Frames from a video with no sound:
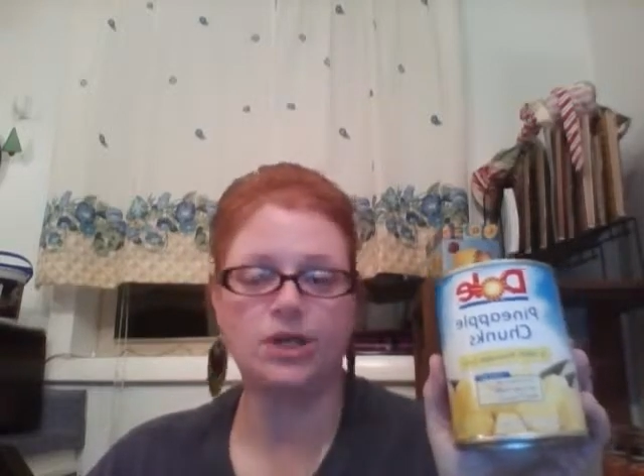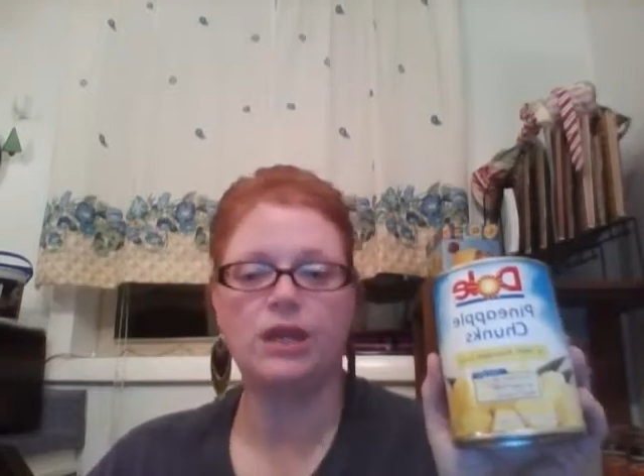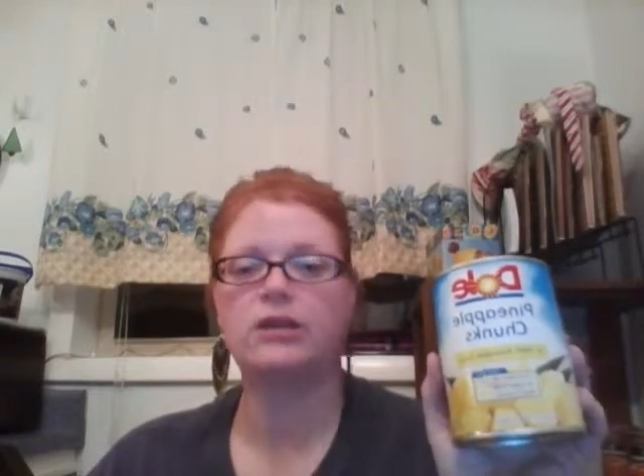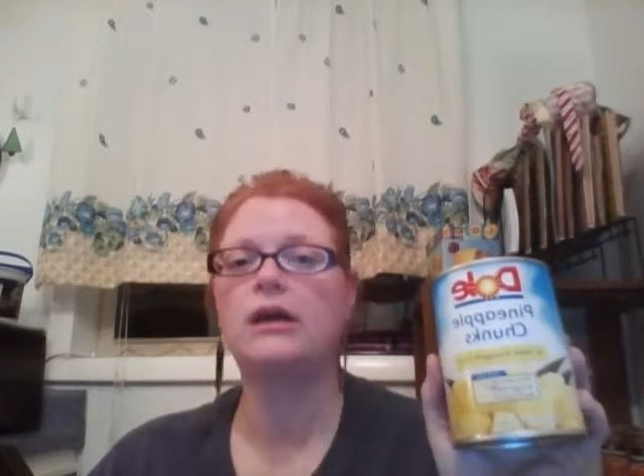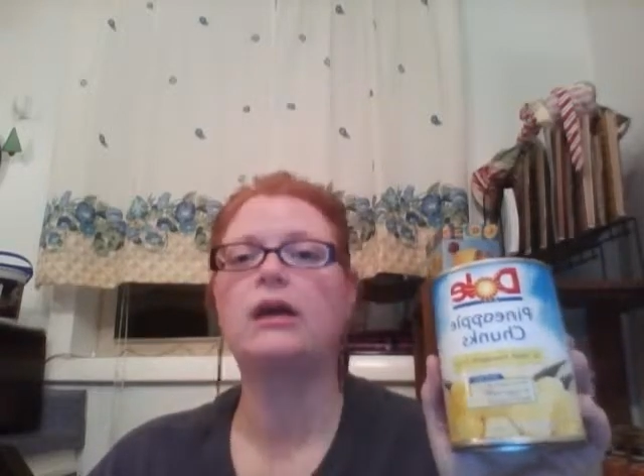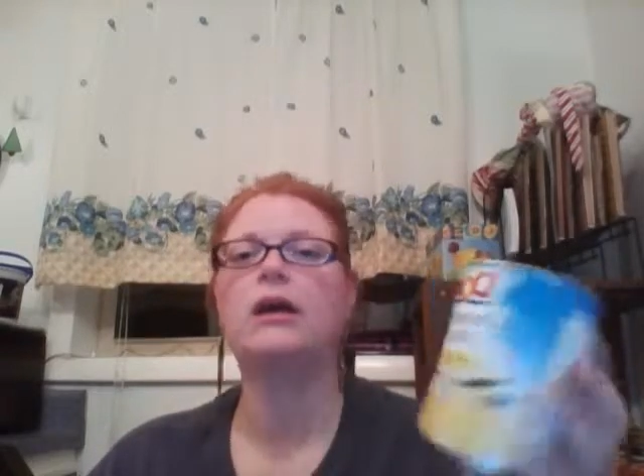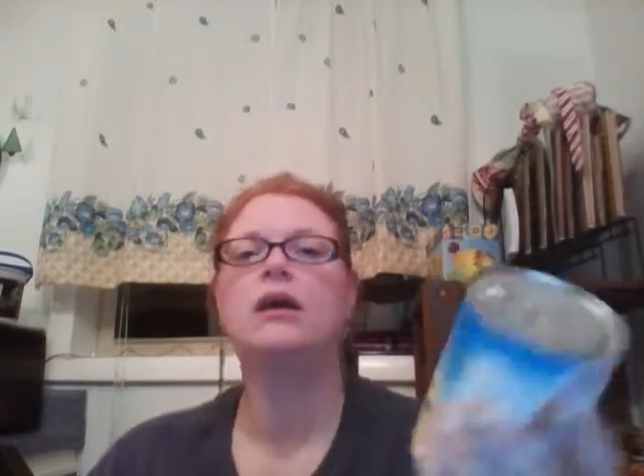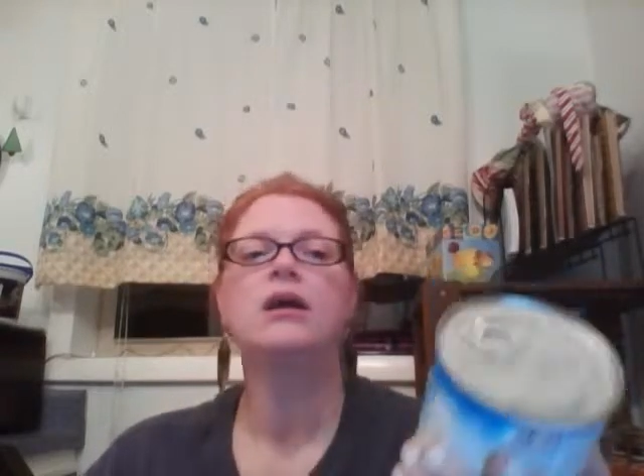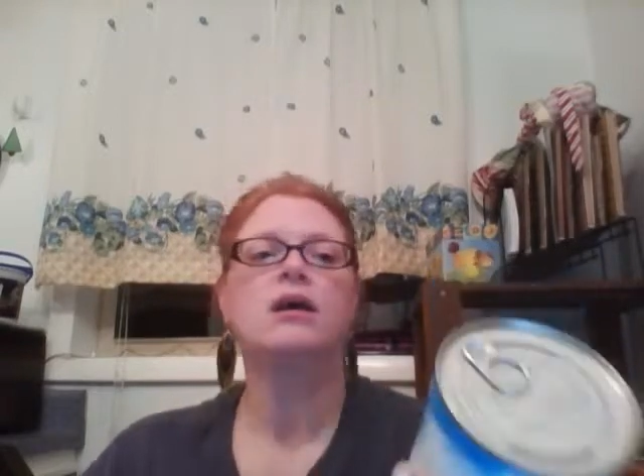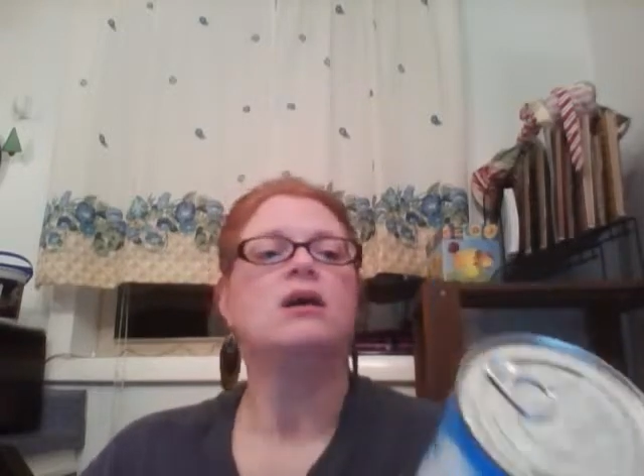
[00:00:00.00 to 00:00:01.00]

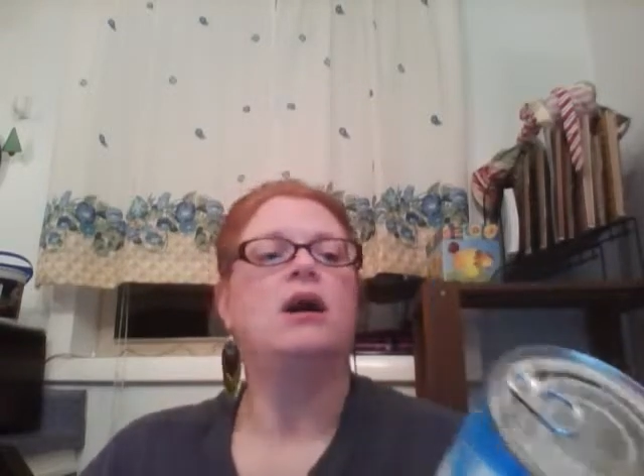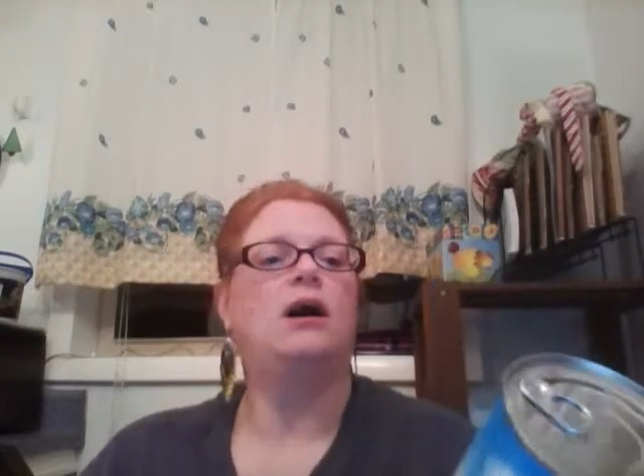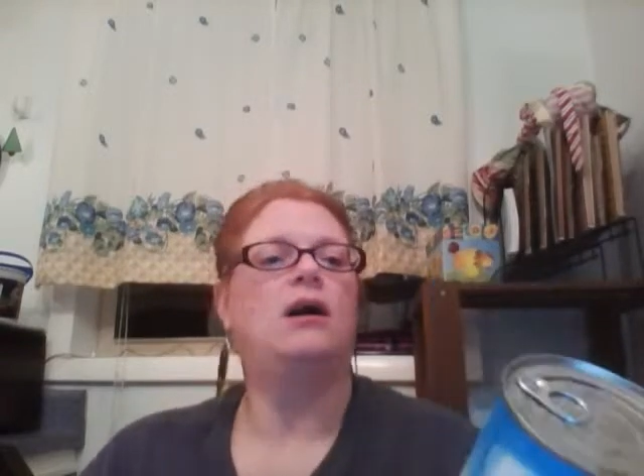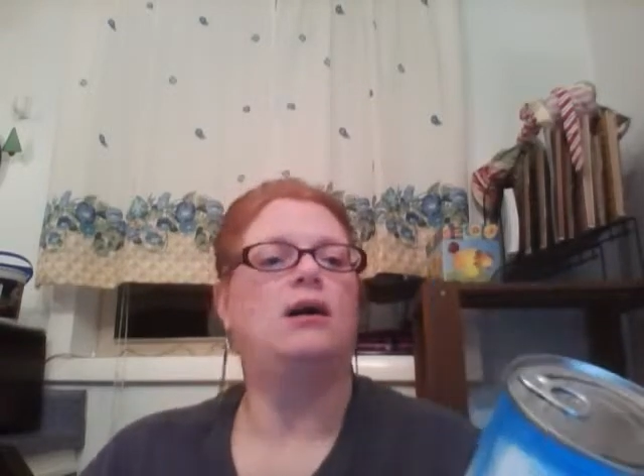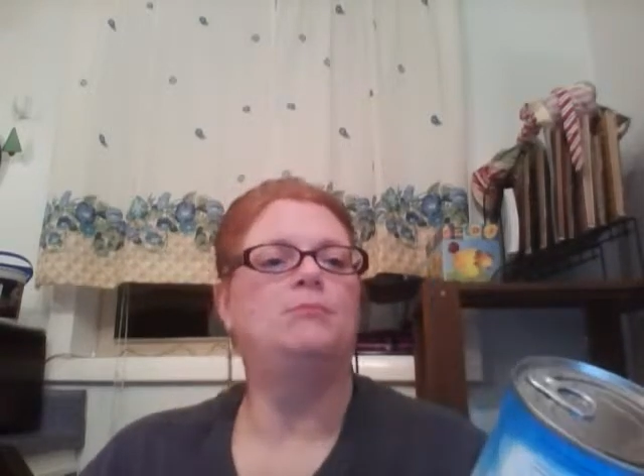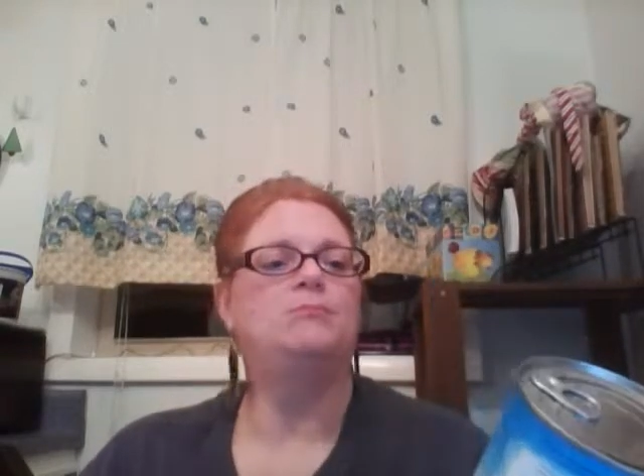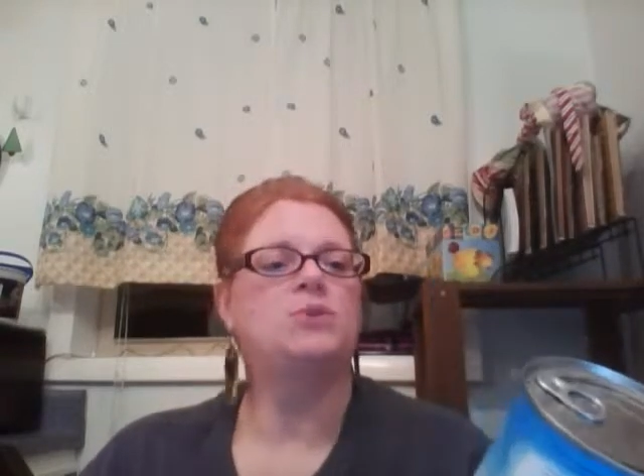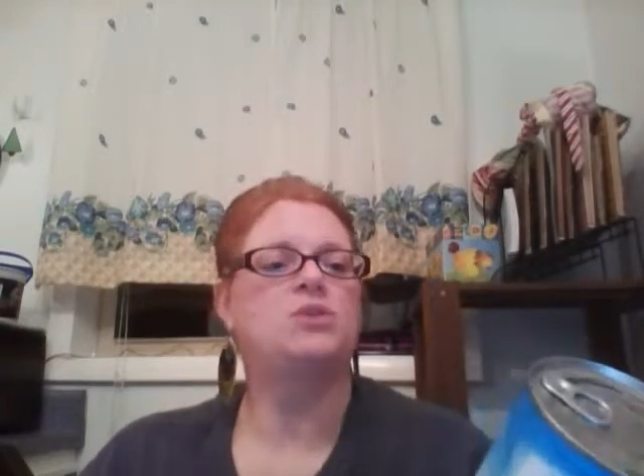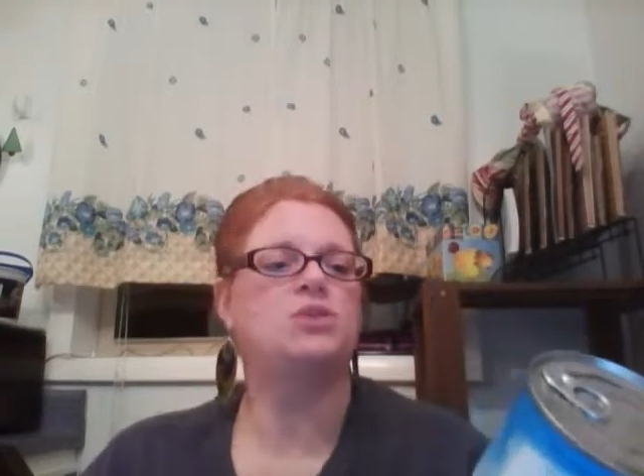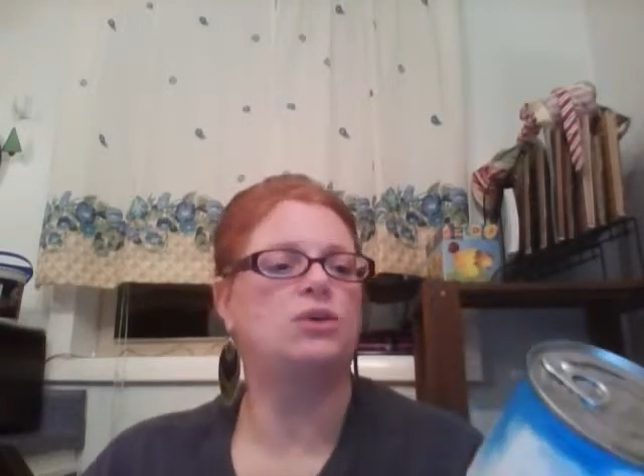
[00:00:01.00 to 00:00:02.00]
anything.
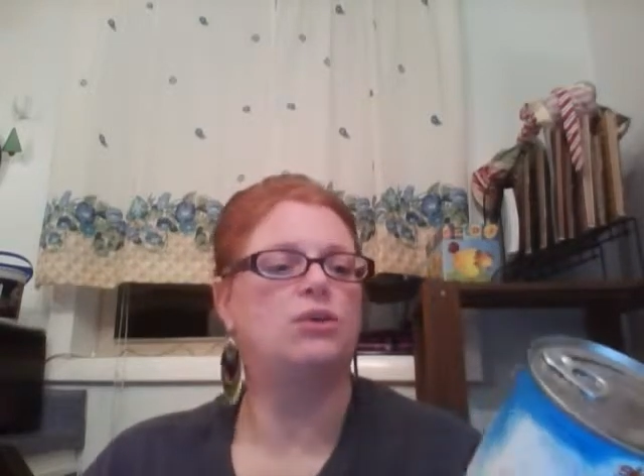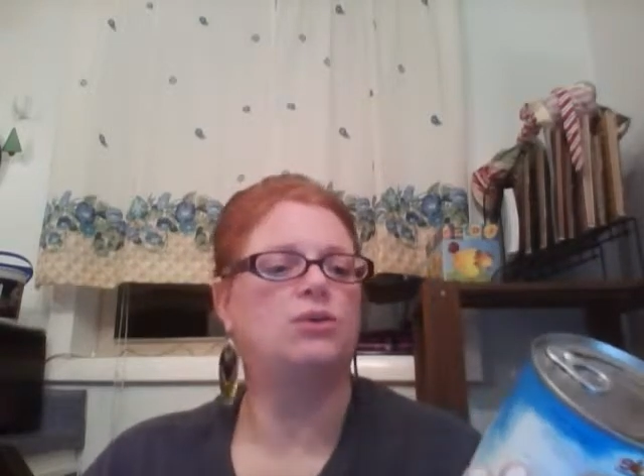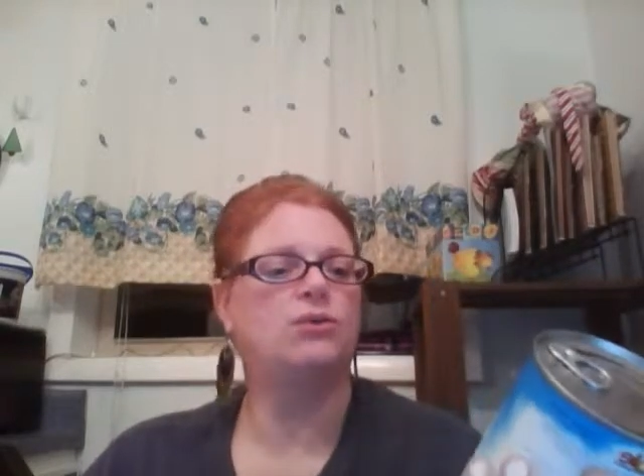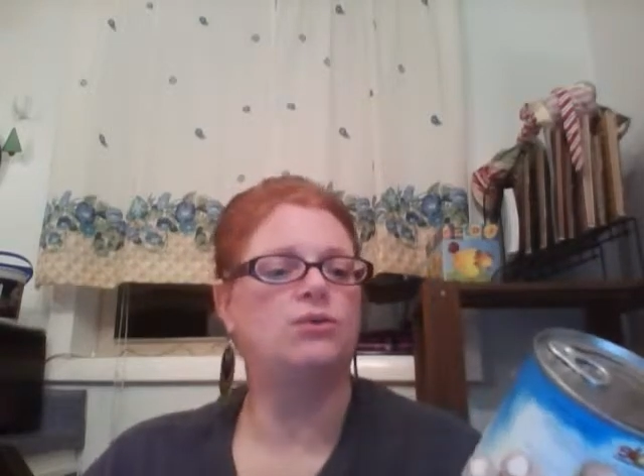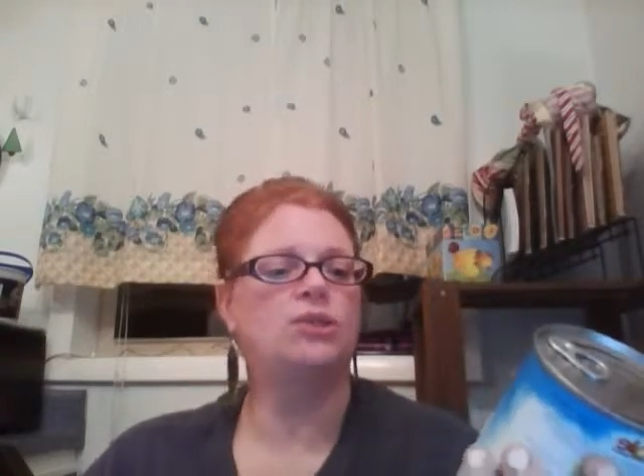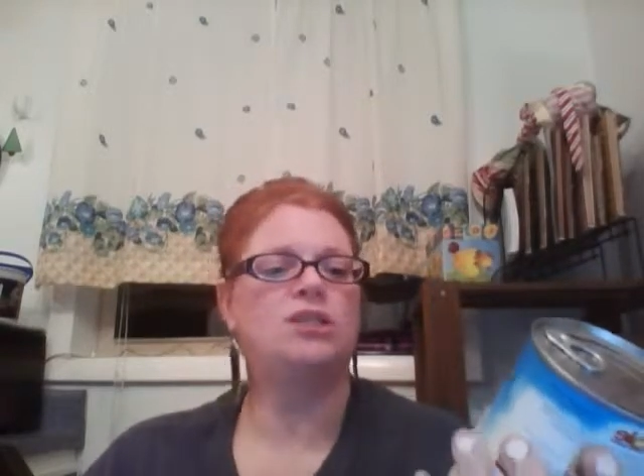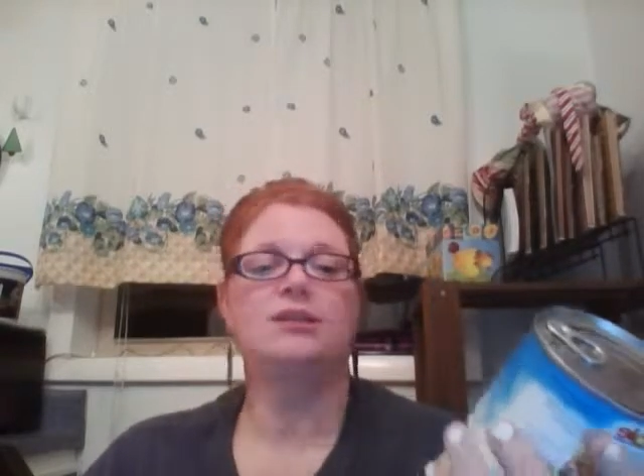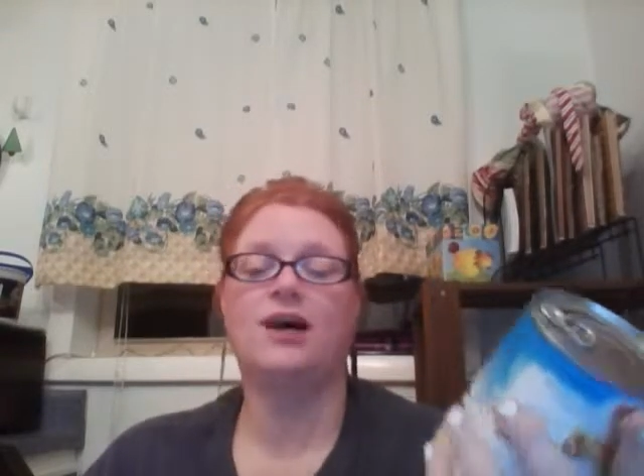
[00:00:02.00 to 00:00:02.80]
So to